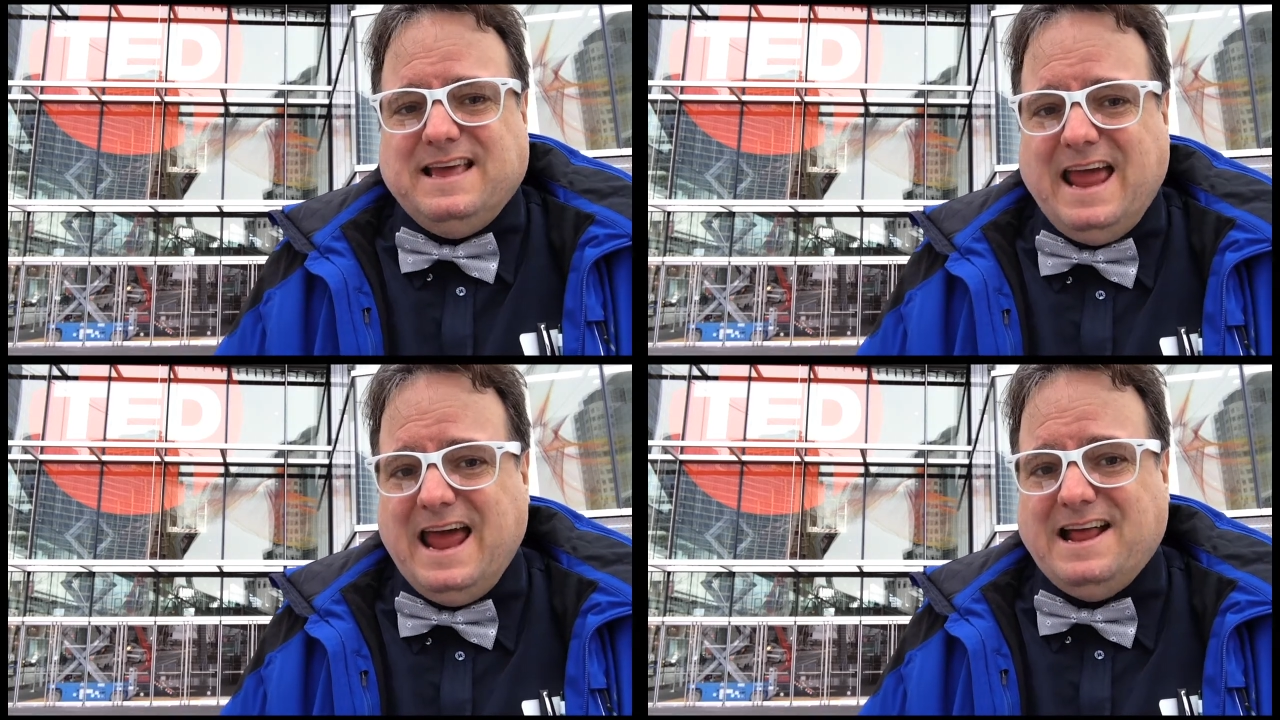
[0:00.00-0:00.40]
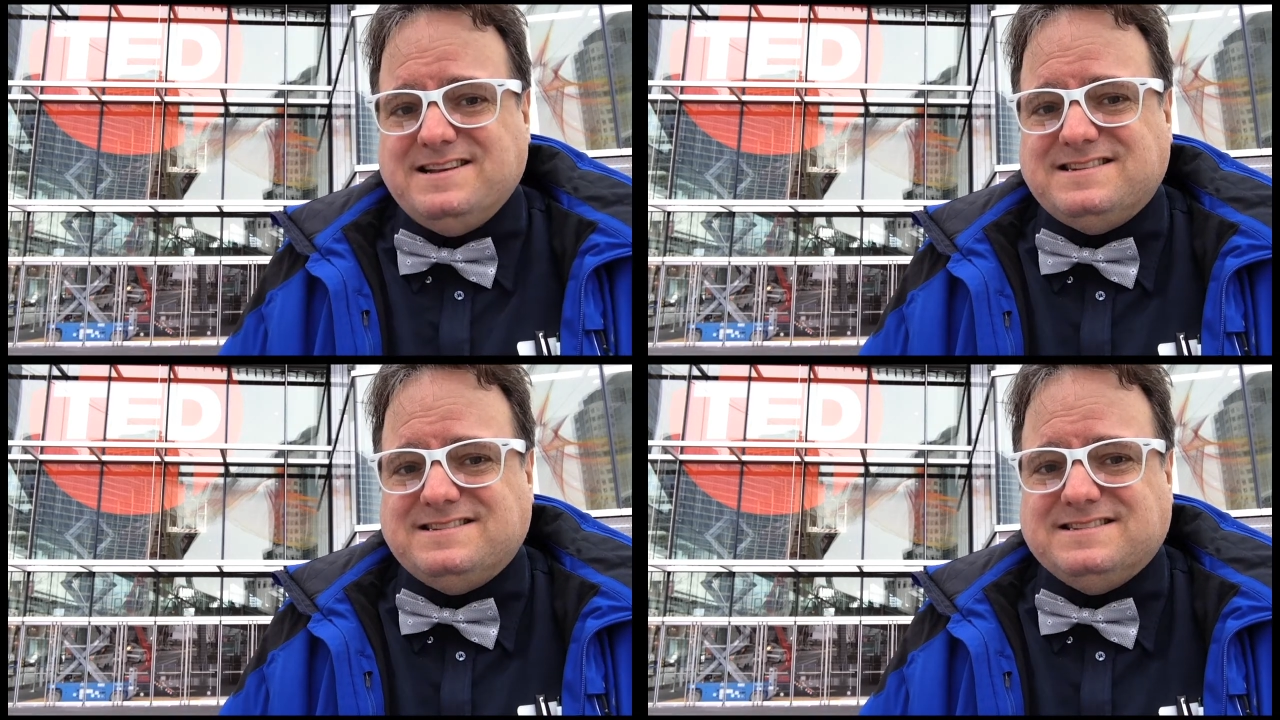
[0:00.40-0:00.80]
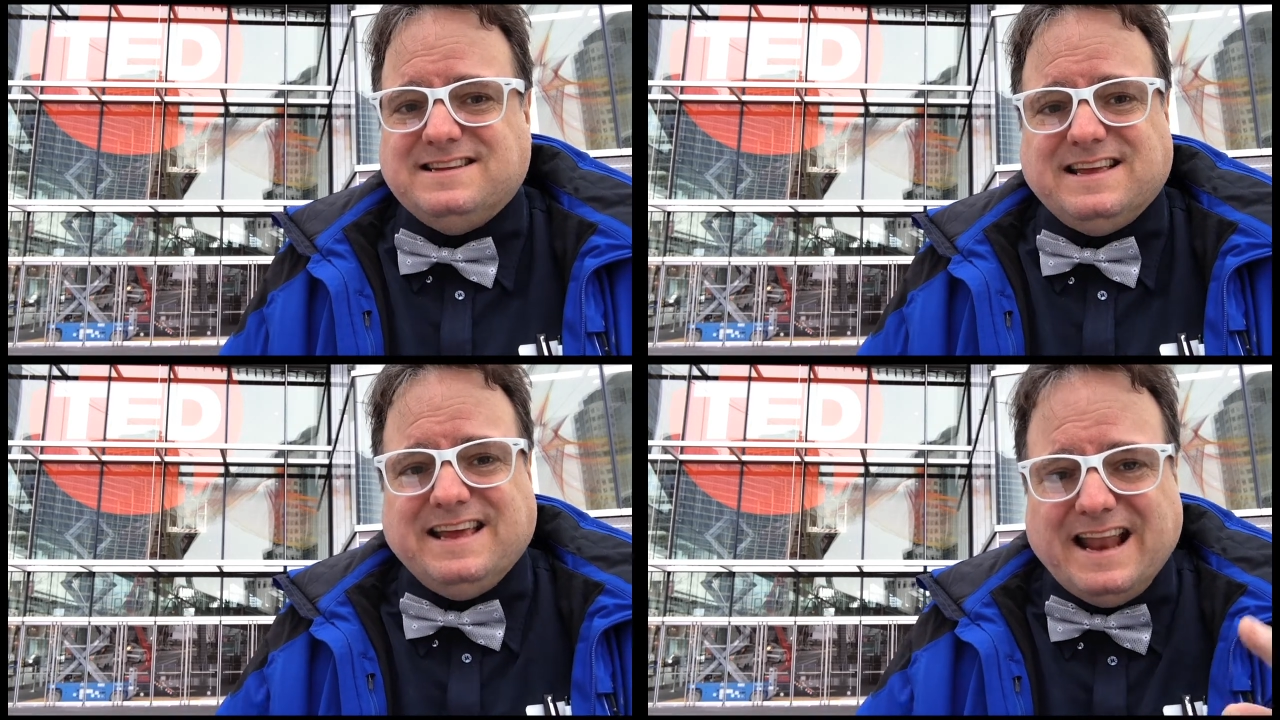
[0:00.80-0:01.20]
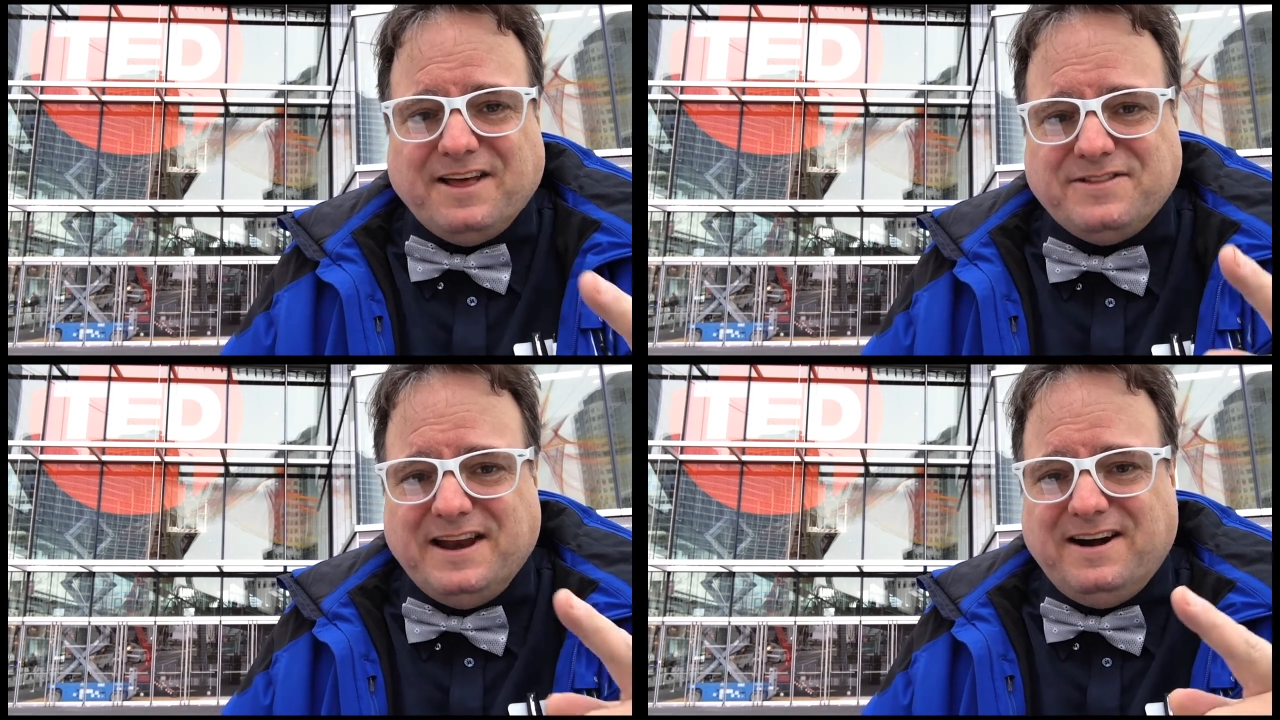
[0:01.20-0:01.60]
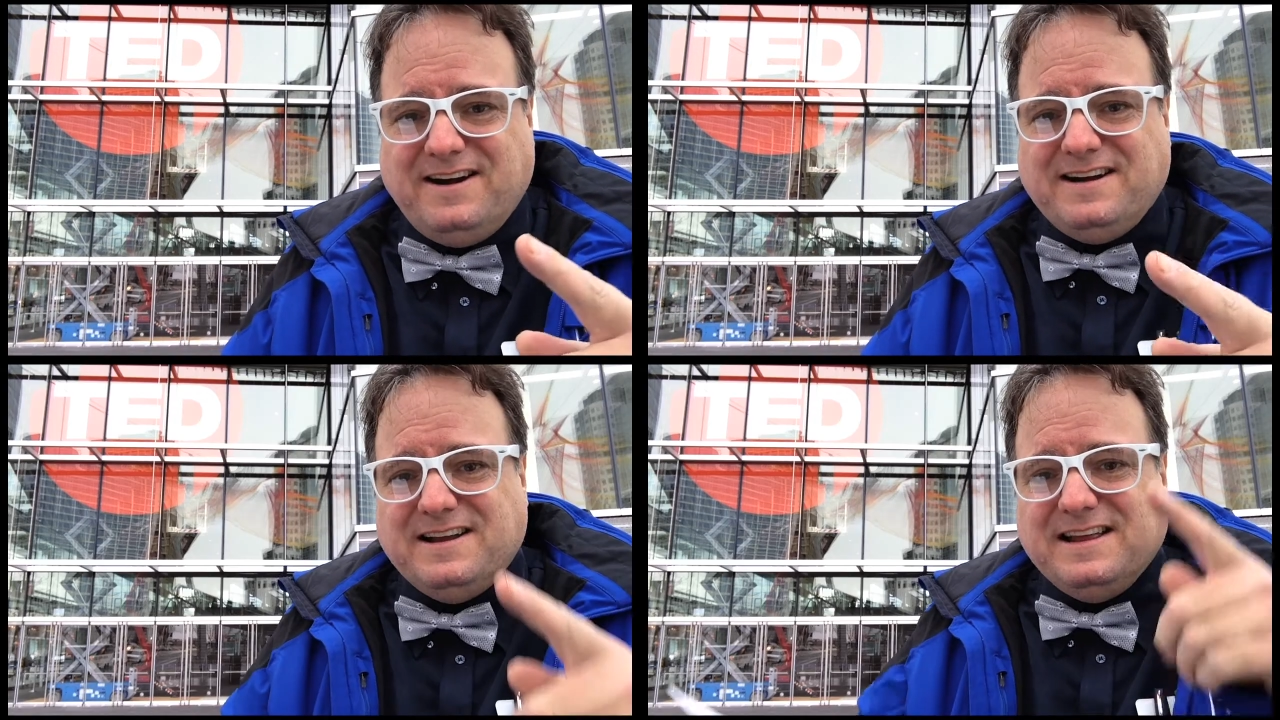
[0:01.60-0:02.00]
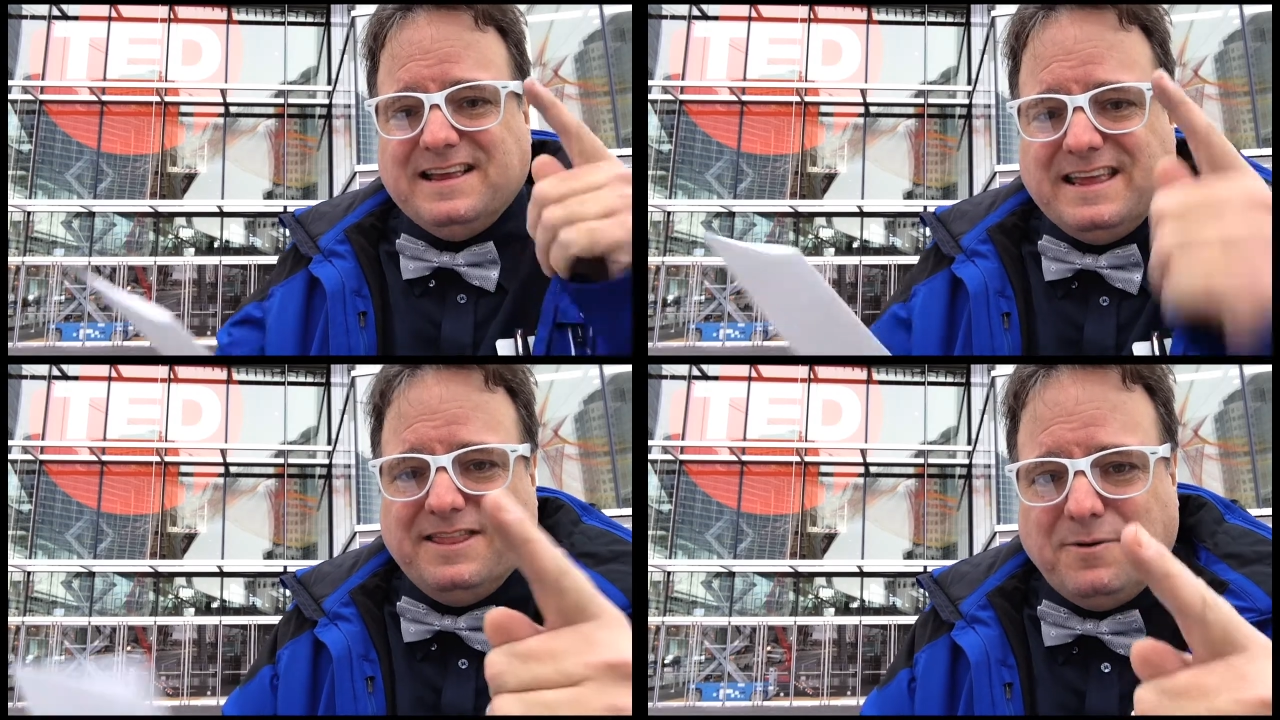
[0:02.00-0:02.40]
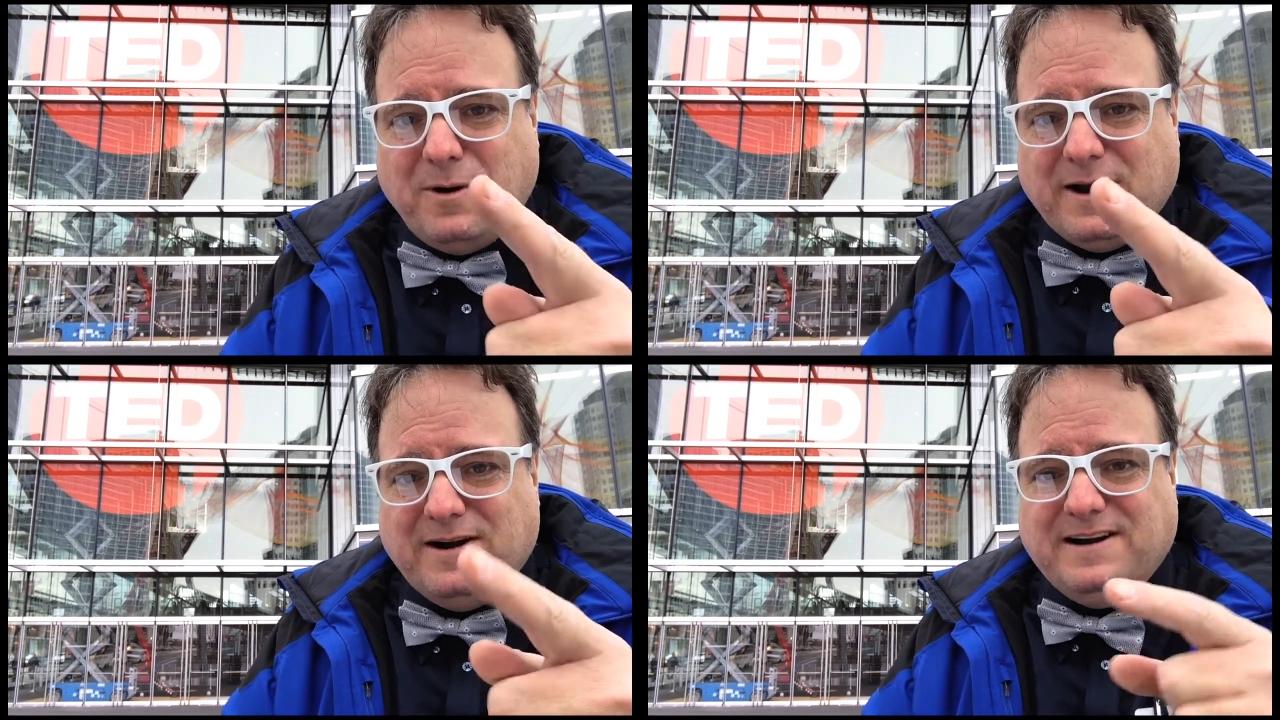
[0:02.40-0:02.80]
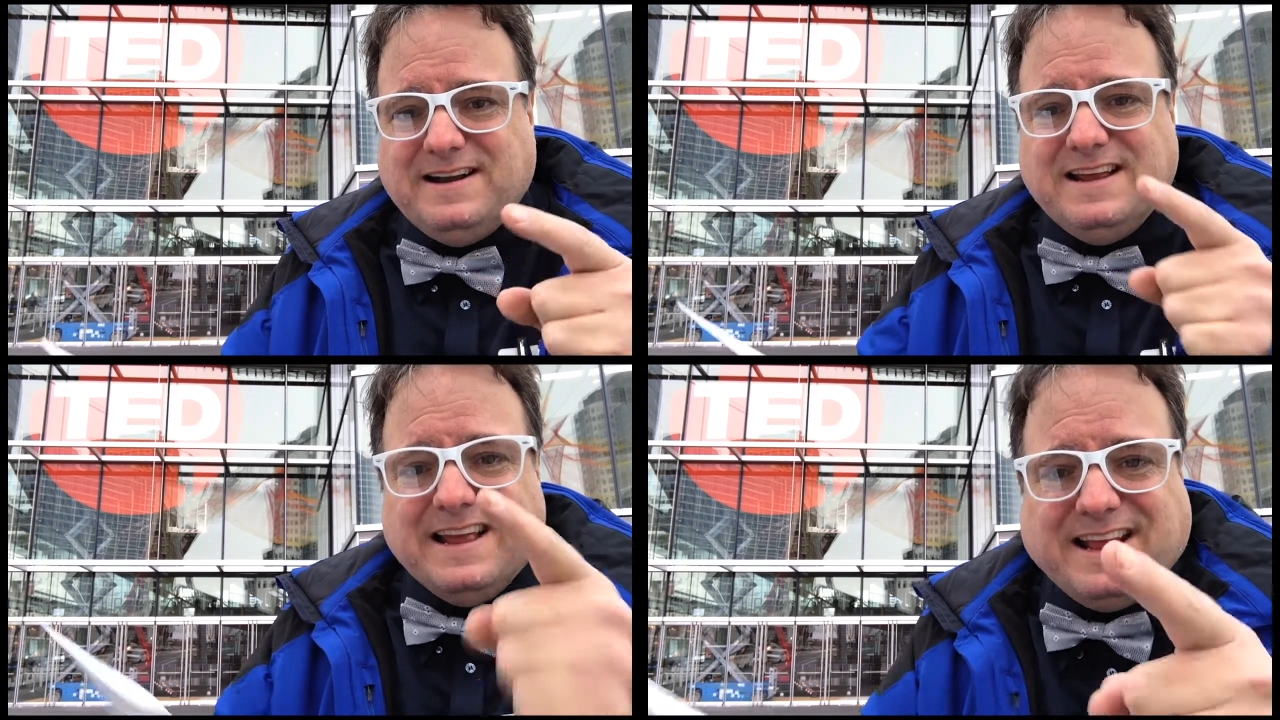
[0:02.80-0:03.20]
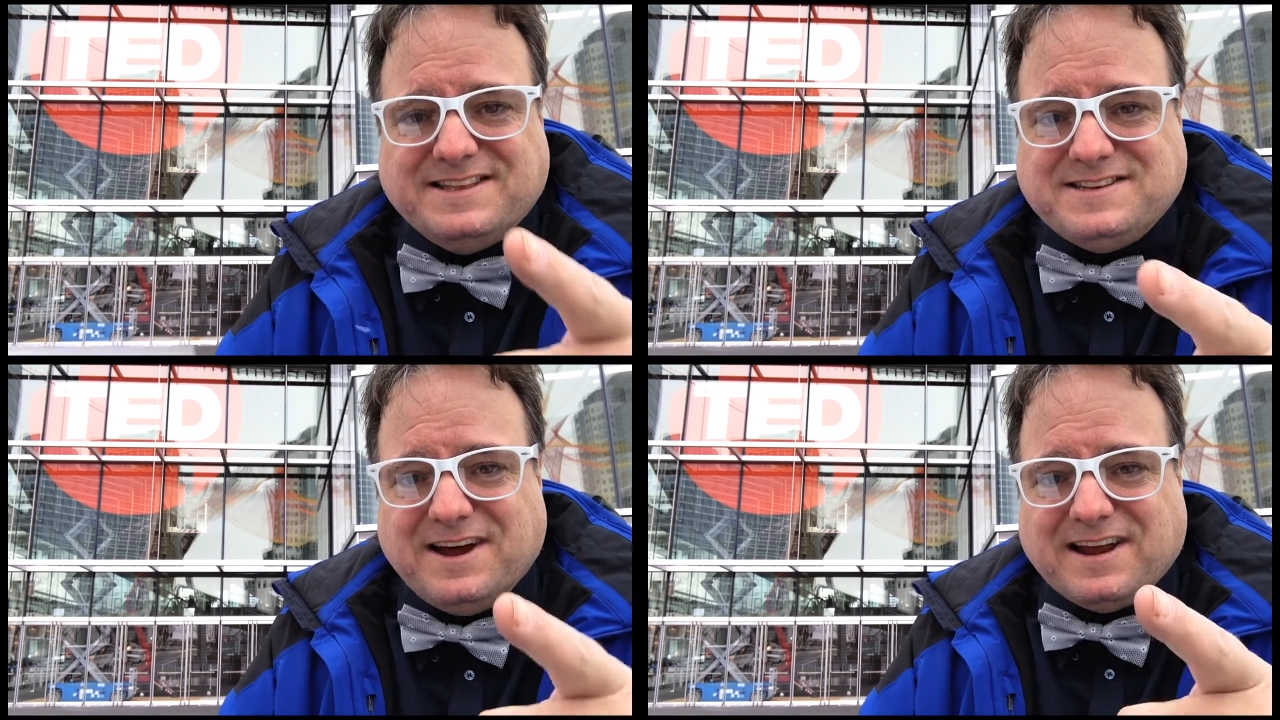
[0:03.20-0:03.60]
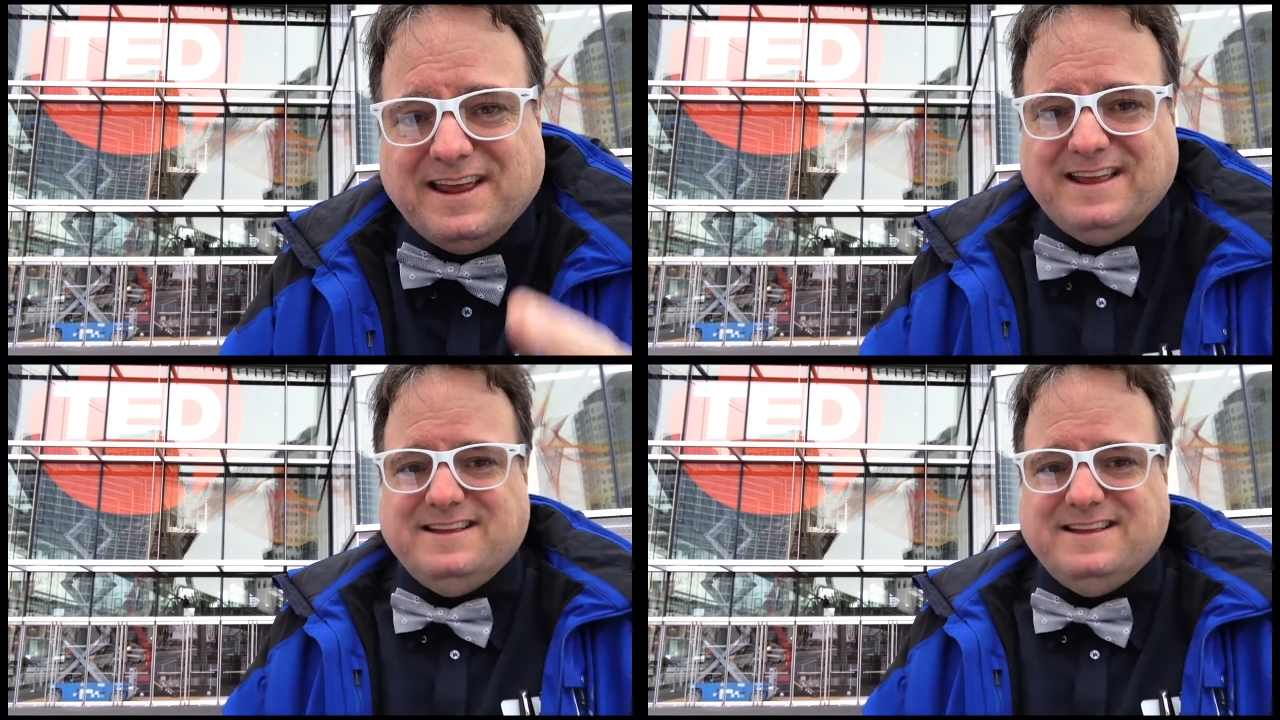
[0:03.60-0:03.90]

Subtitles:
And get out there, get in the water, and get soggy.